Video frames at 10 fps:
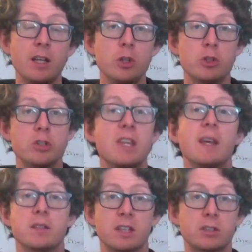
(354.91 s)
you should think
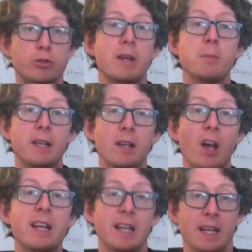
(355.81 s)
it's extremely
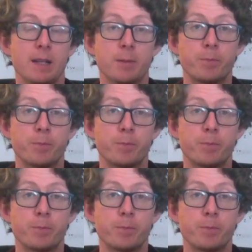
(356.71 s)
likely